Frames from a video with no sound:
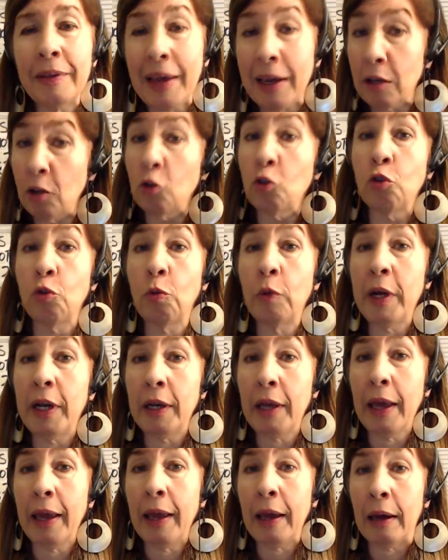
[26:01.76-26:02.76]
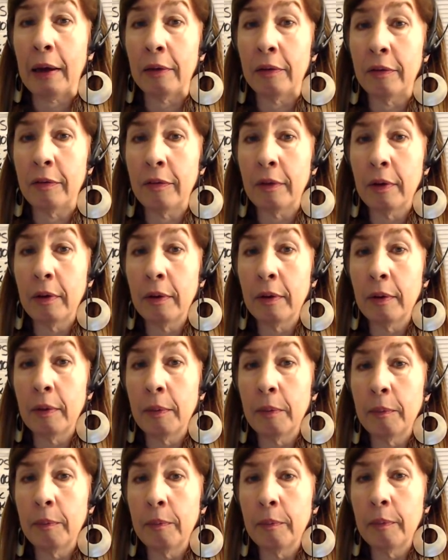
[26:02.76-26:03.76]
that your twin has.
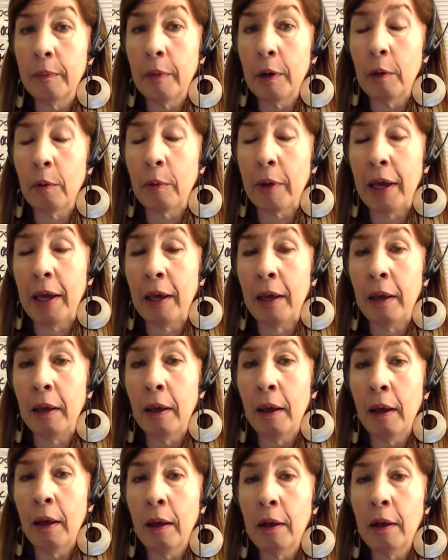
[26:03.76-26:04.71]
Okay?